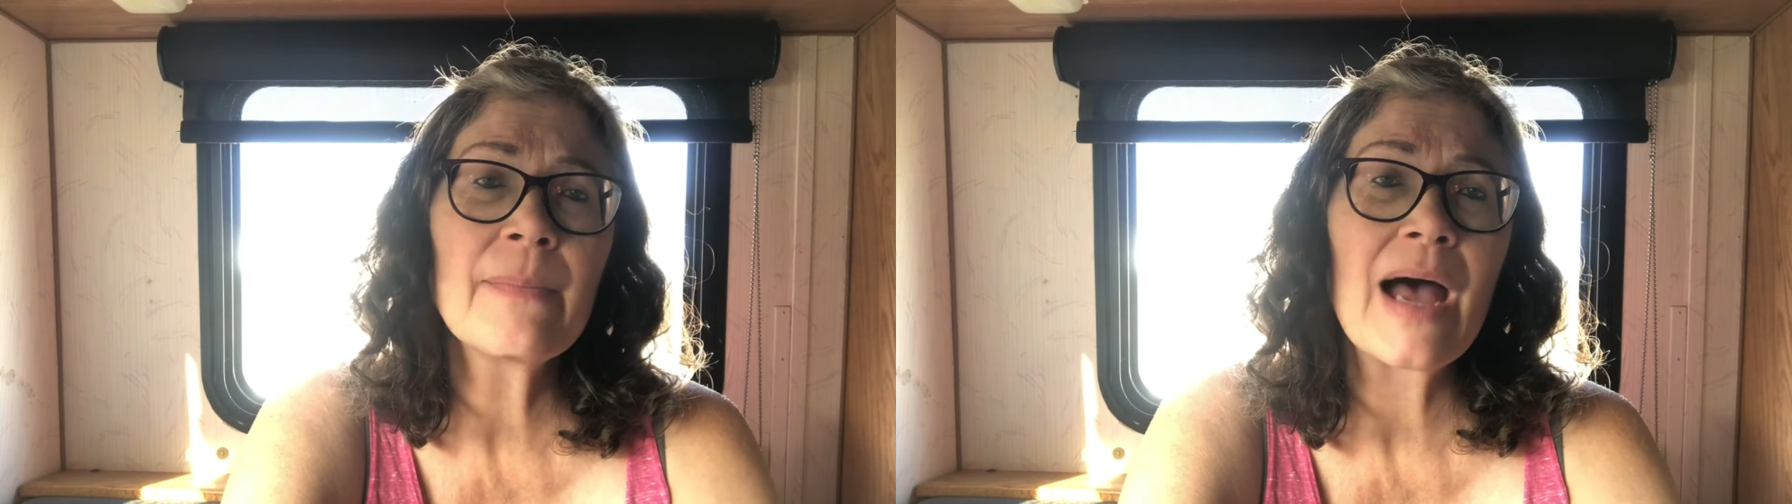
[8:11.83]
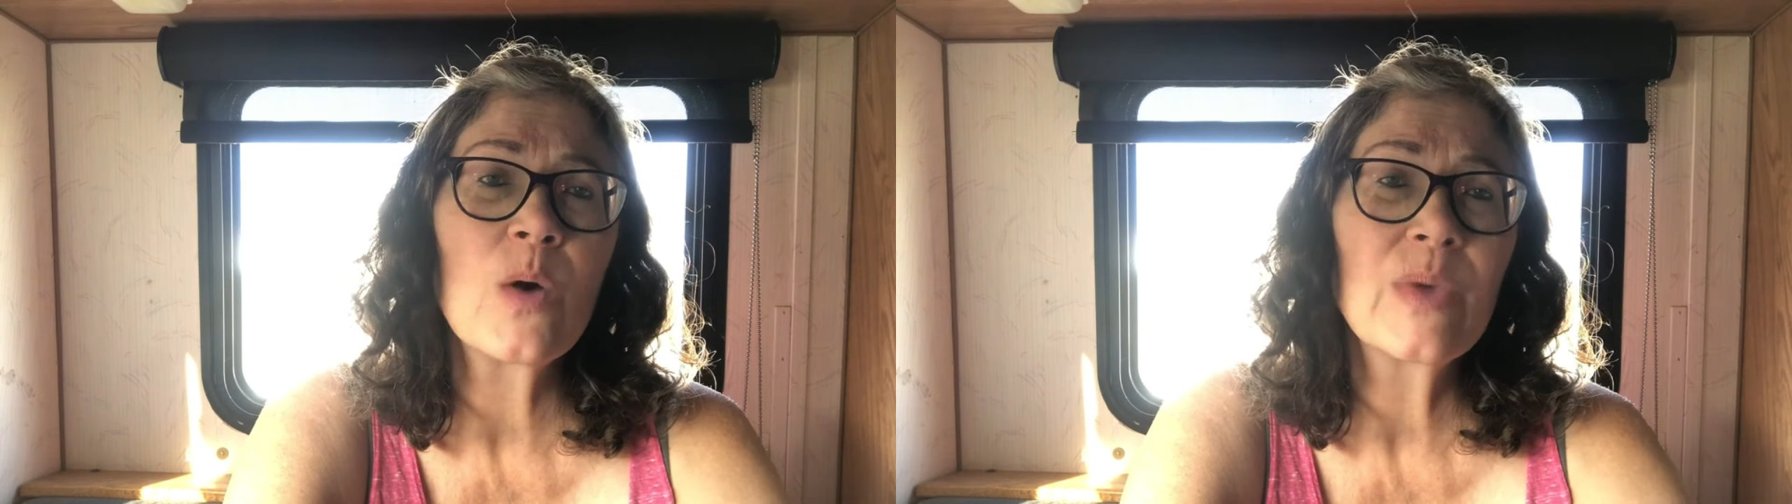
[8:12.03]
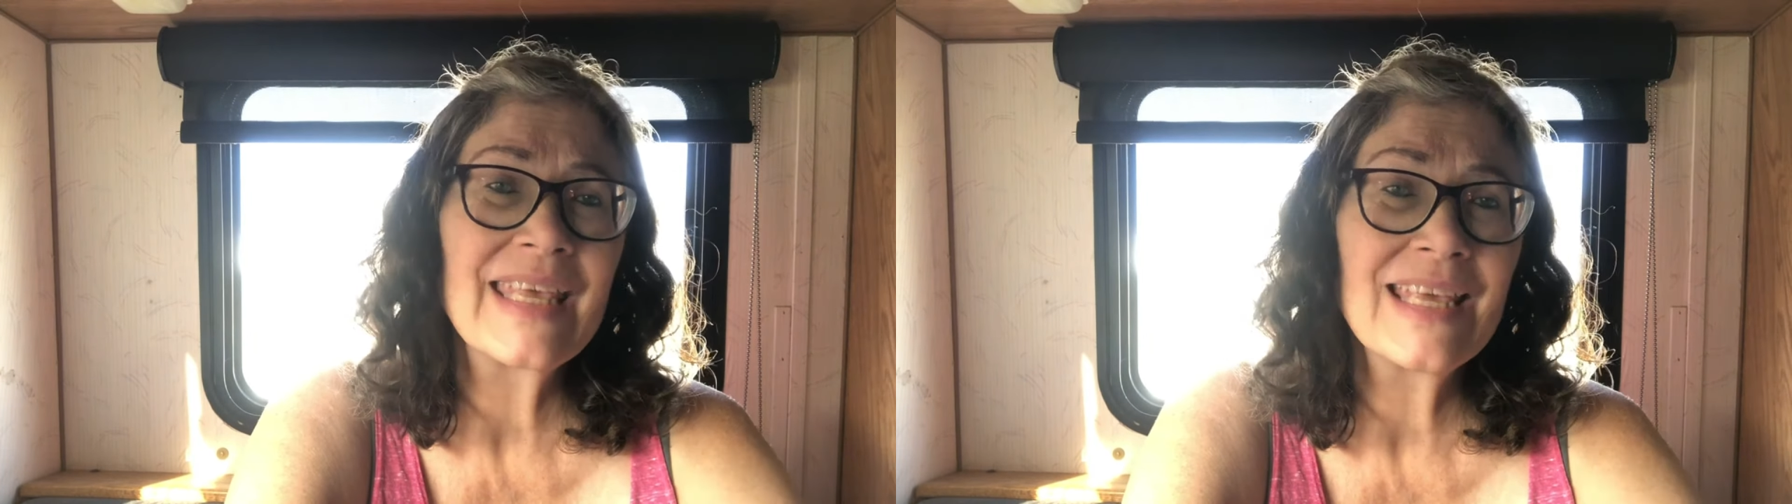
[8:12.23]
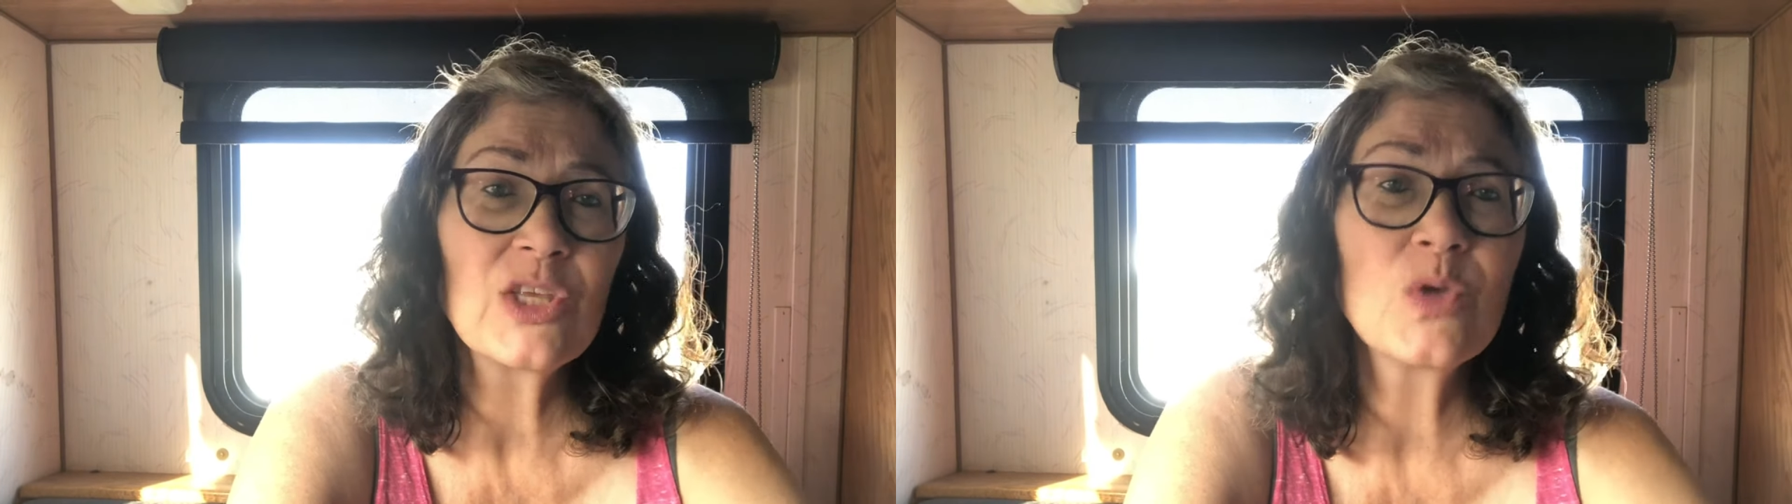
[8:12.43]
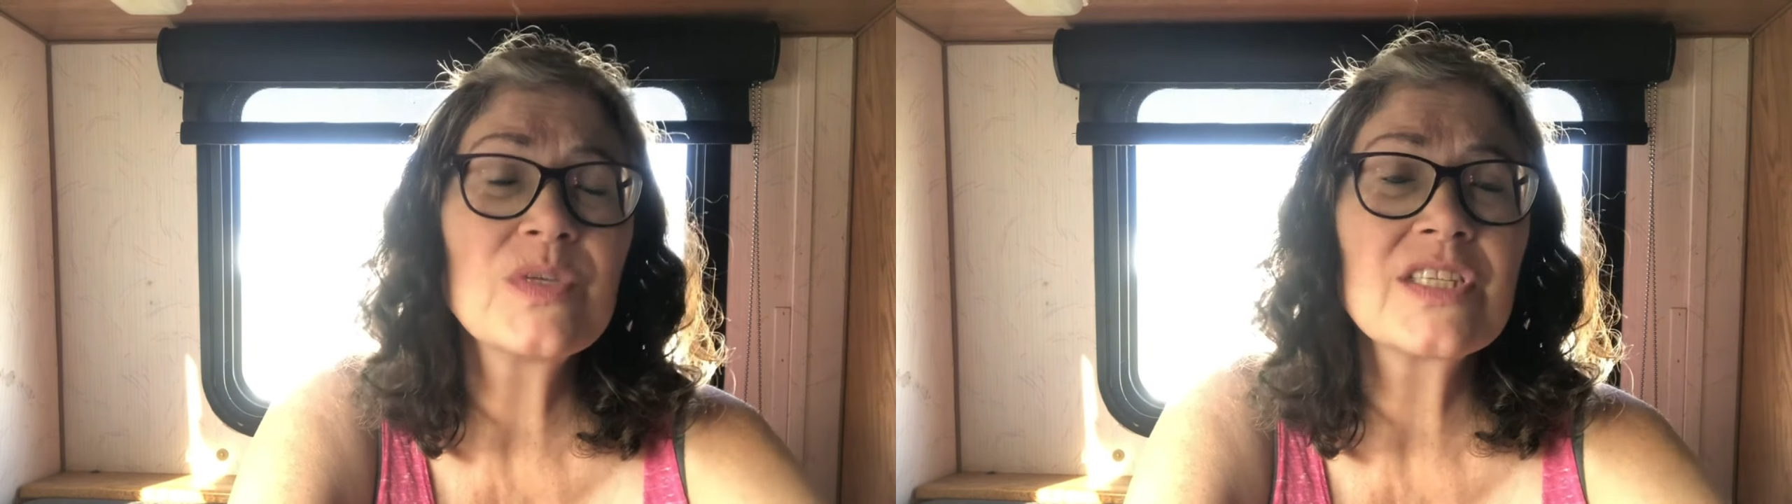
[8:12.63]
about we get
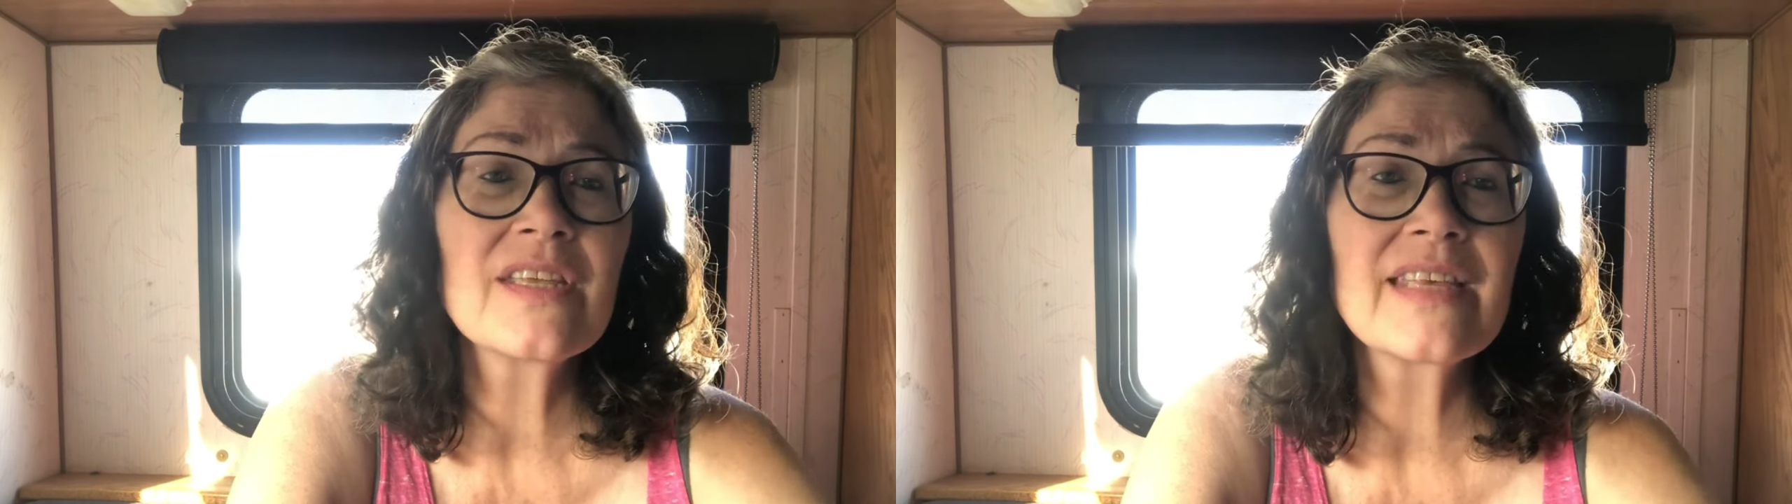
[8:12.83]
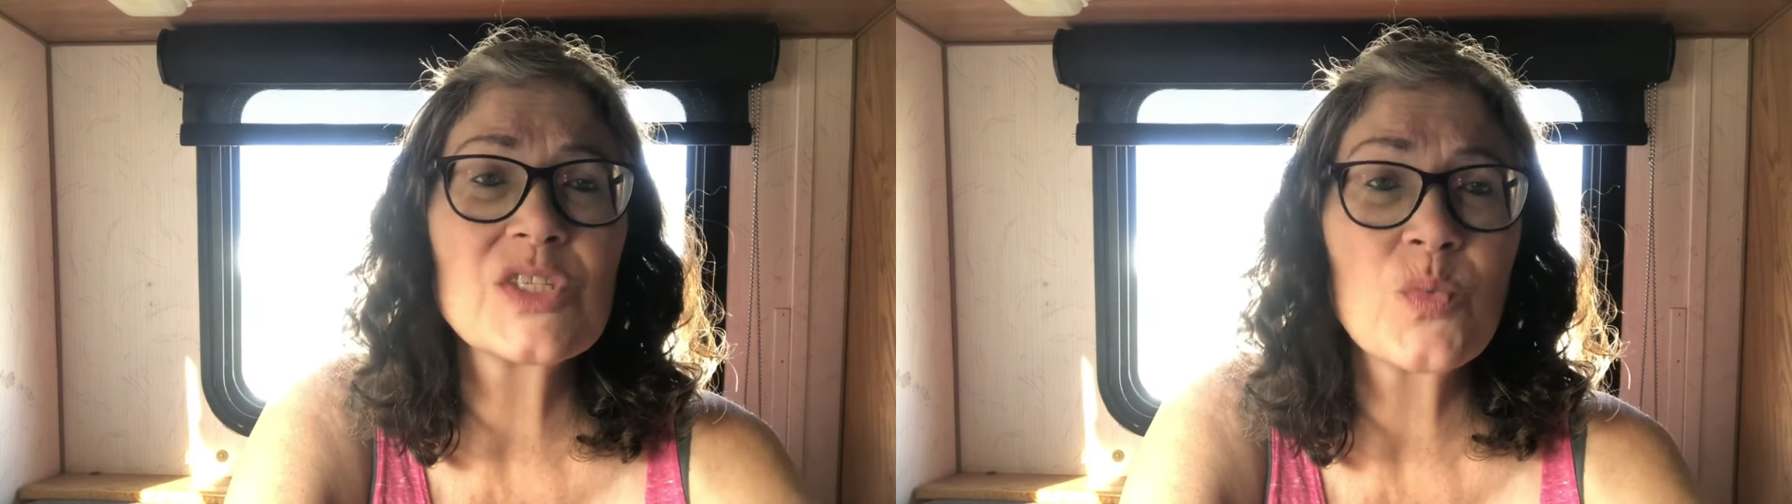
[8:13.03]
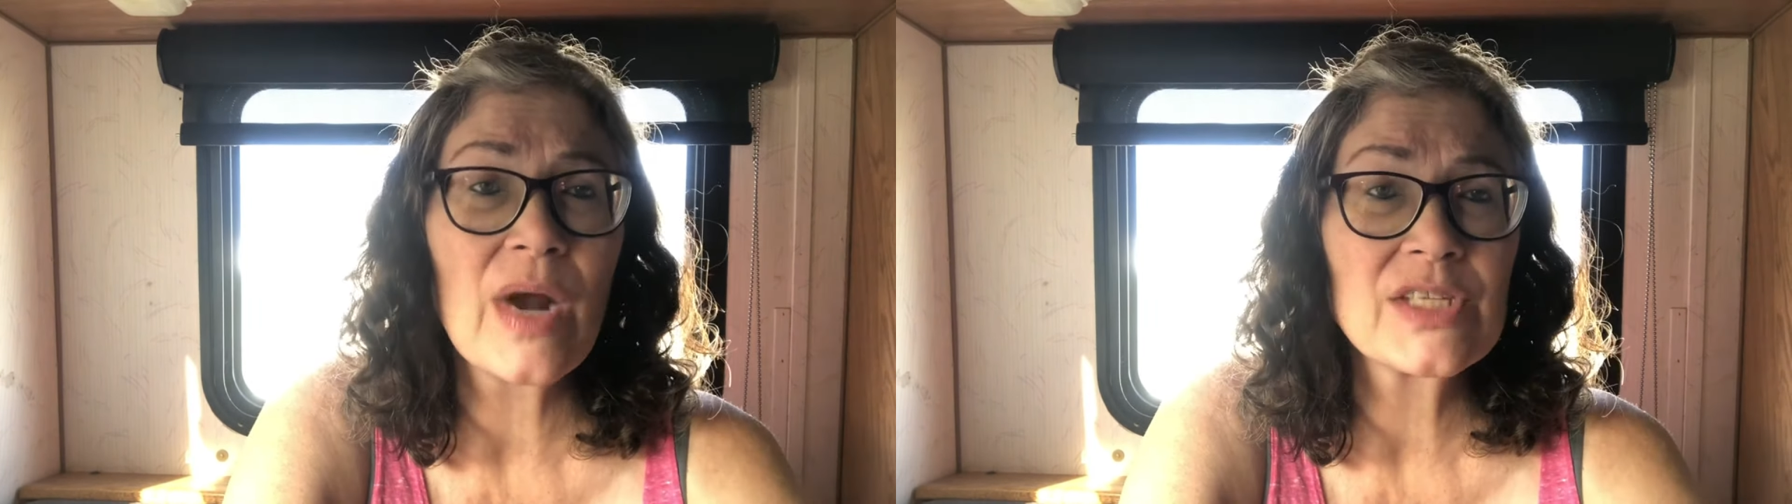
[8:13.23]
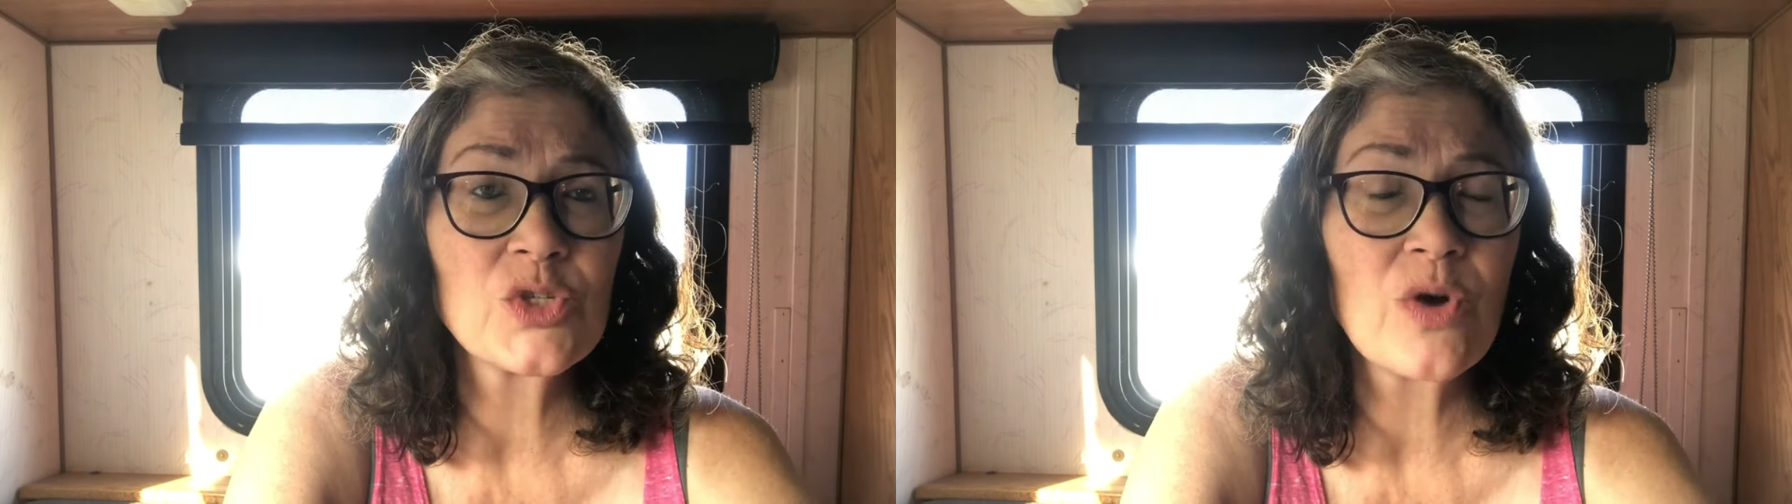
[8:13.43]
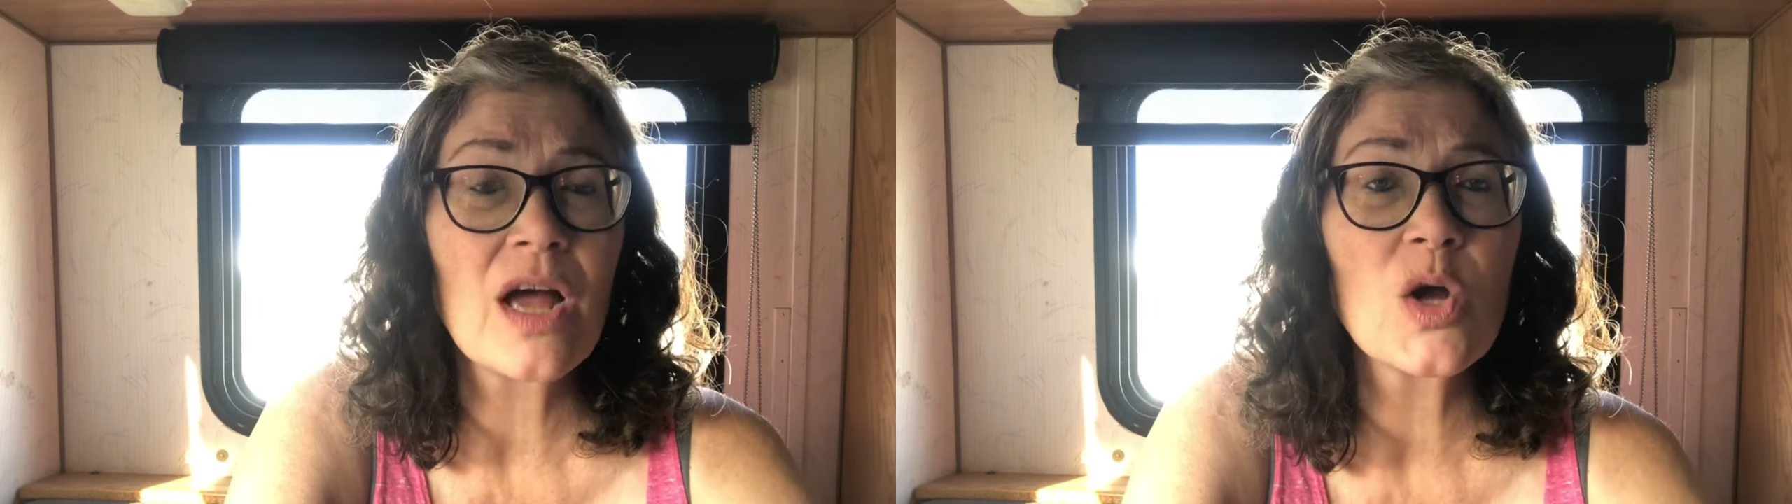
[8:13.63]
used to this restaurant